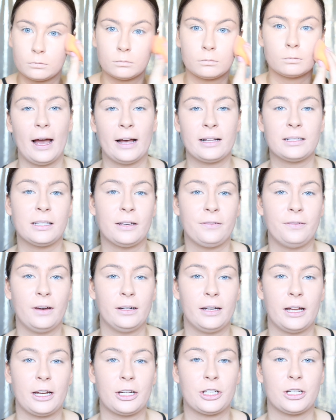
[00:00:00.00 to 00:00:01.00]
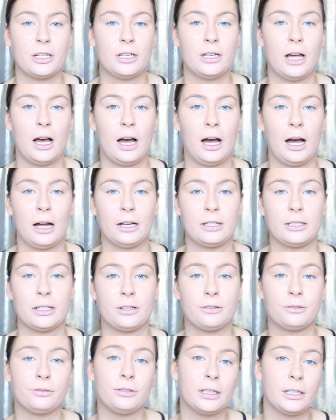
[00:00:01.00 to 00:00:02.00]
Elcie foundation
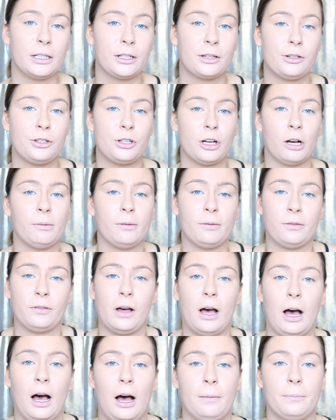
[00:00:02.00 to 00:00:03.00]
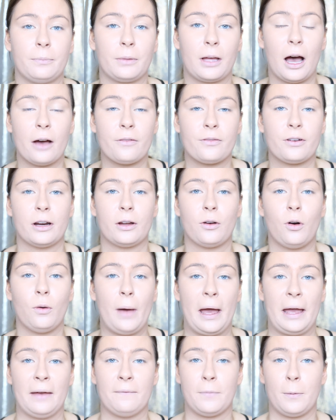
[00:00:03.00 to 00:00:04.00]
did a really good job of covering all
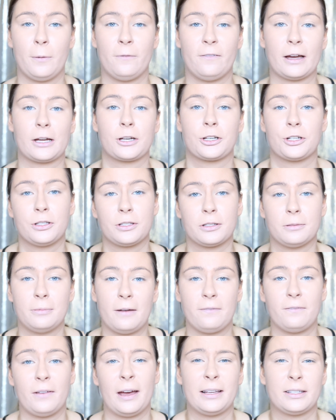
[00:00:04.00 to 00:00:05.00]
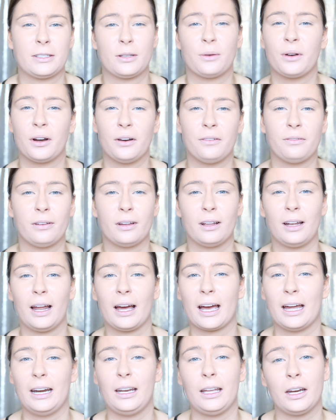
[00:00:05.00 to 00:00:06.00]
my imperfections on my face, so I don't feel
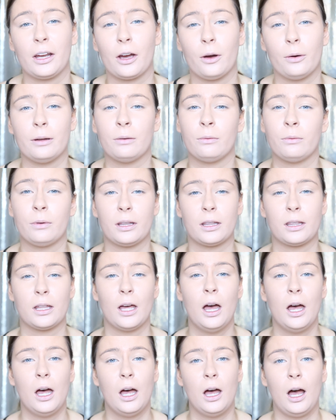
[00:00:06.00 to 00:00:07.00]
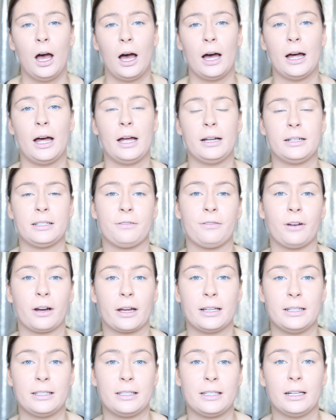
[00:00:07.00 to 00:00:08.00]
like I need to go in with a
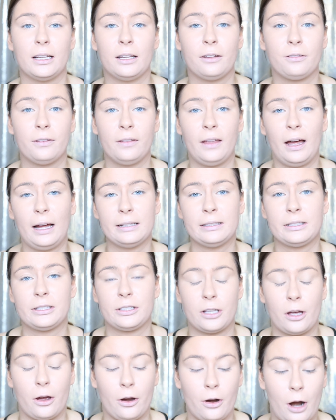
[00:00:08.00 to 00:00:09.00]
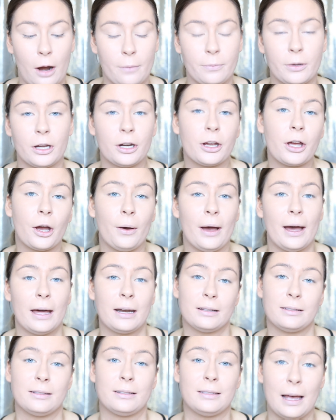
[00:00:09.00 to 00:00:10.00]
different concealer for that. So I'm going to go
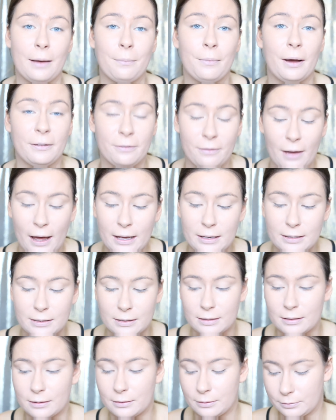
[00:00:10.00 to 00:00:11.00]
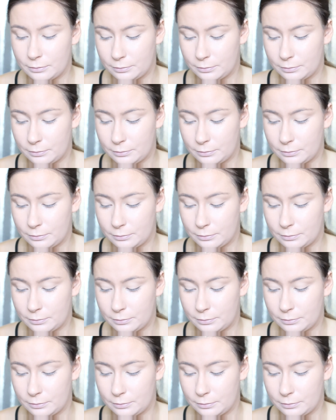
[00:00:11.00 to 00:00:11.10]
ahead and set my face.